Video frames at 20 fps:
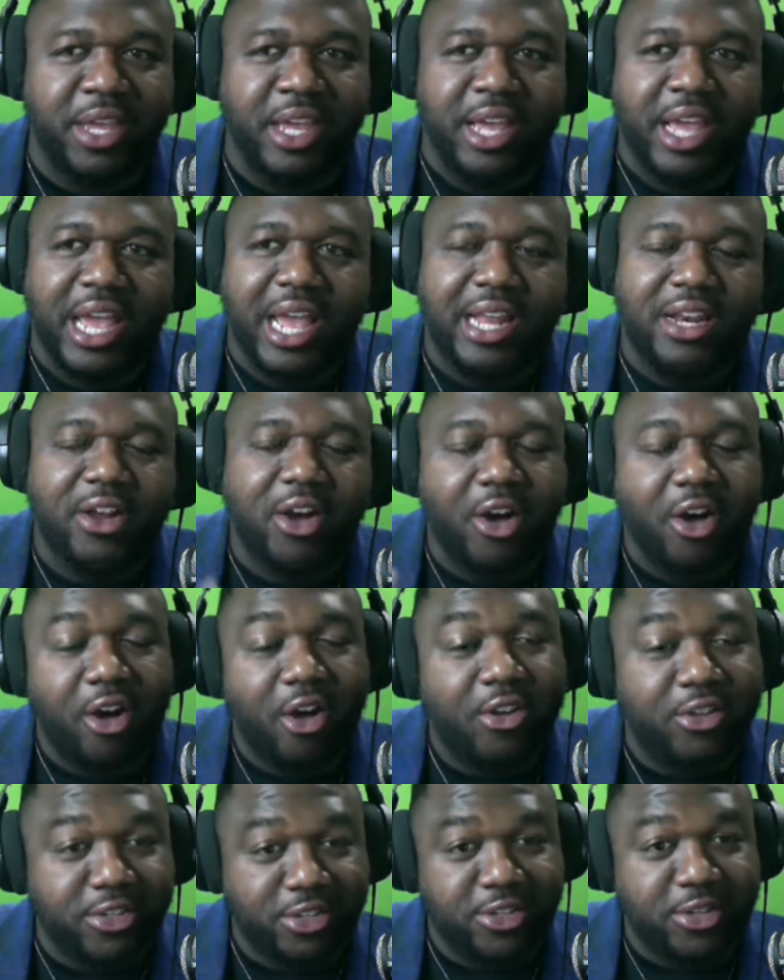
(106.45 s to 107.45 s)
And
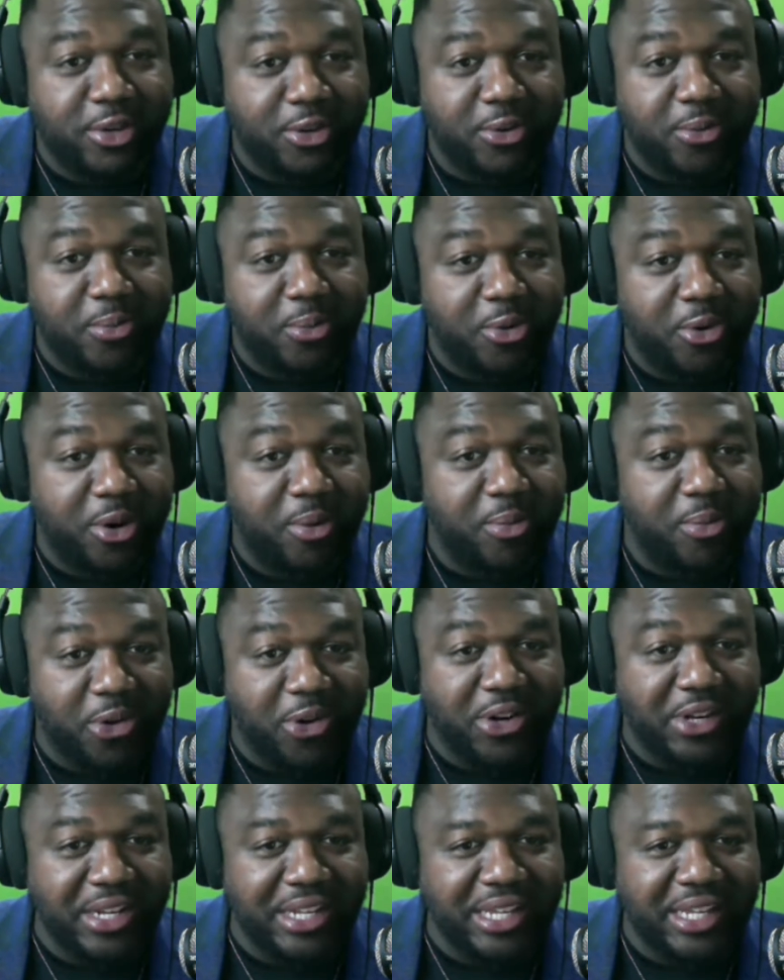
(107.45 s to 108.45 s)
also, more
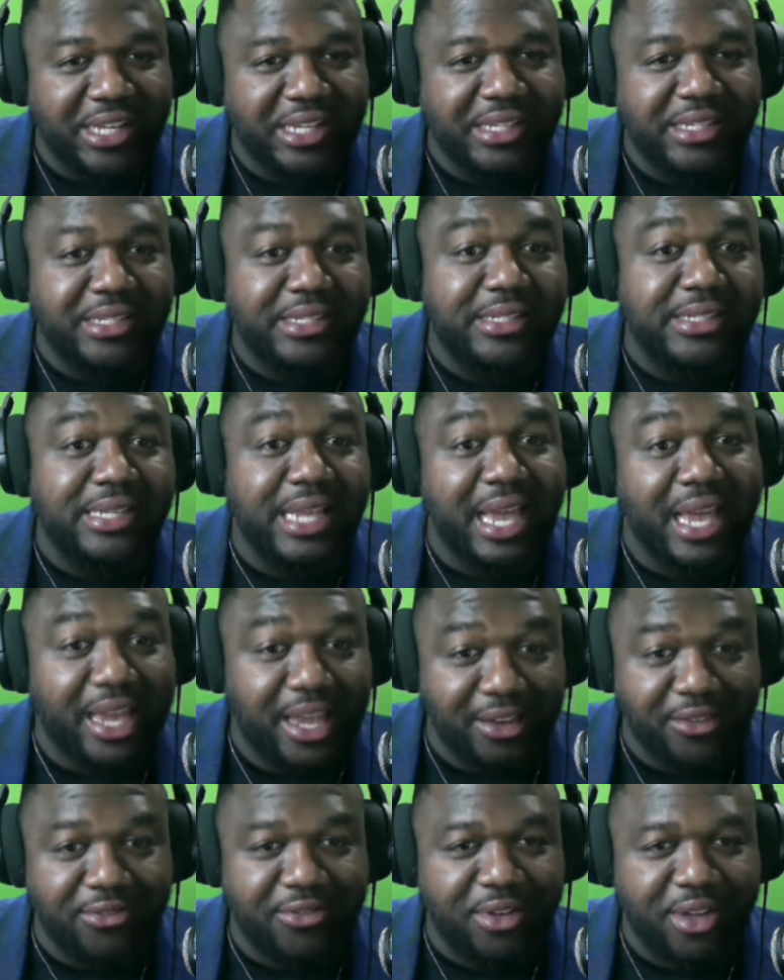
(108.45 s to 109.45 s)
importantly,
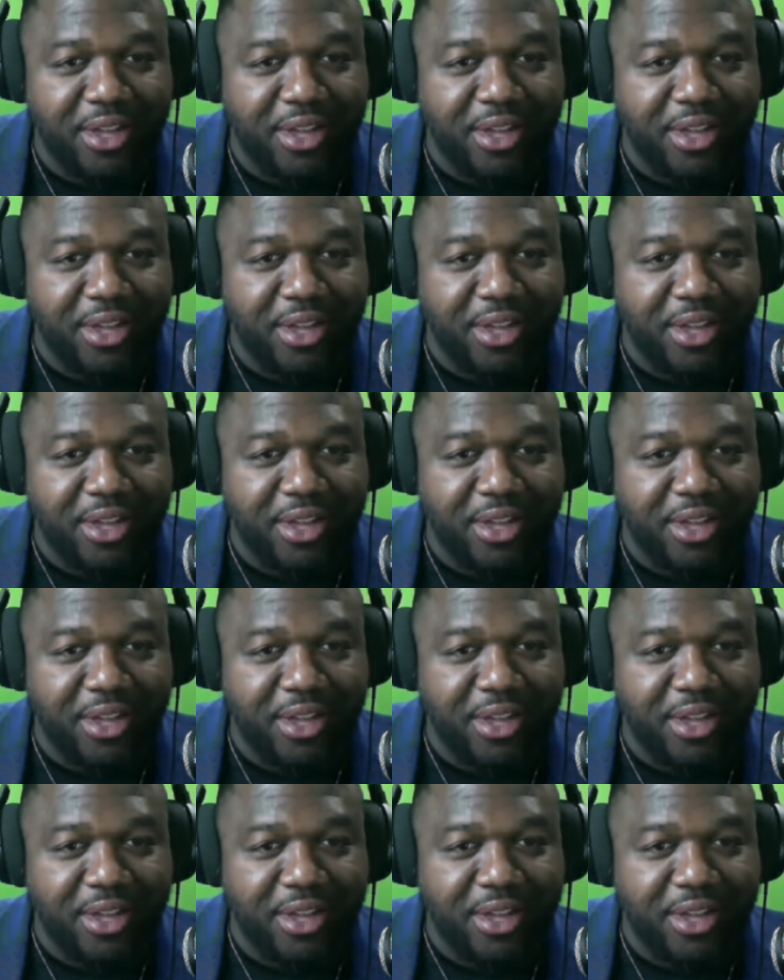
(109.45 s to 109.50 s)
save